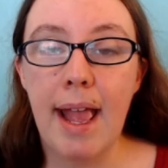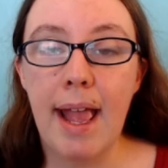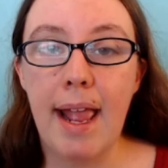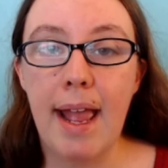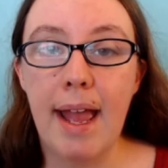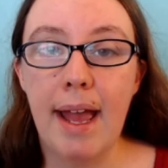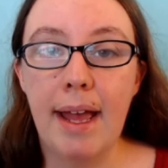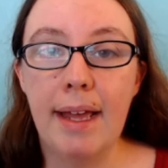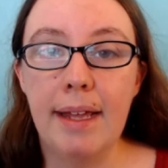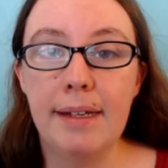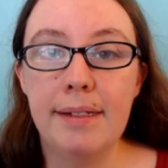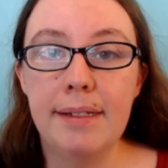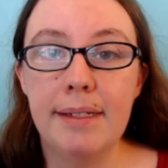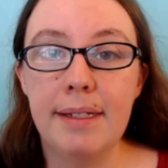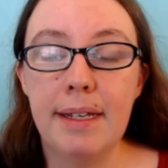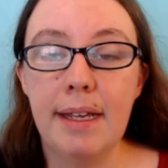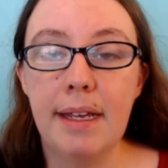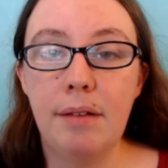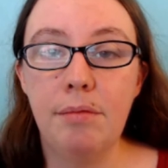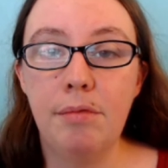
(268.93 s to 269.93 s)

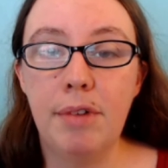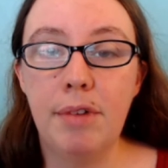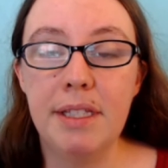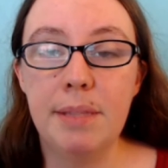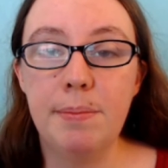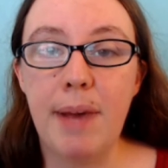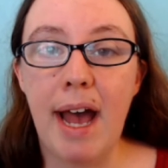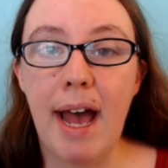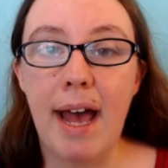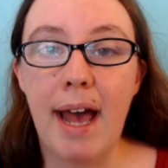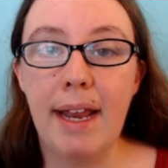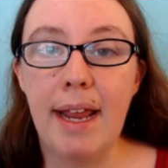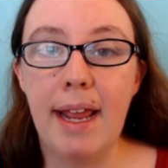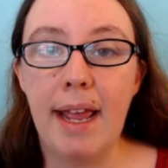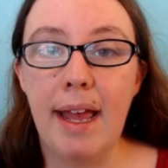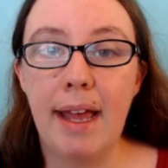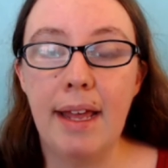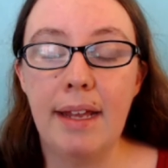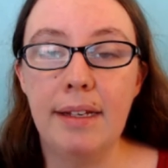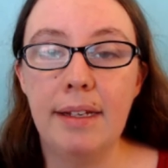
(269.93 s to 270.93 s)
and in one spot
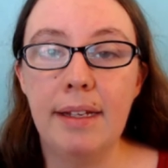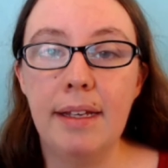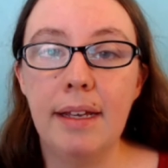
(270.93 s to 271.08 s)
and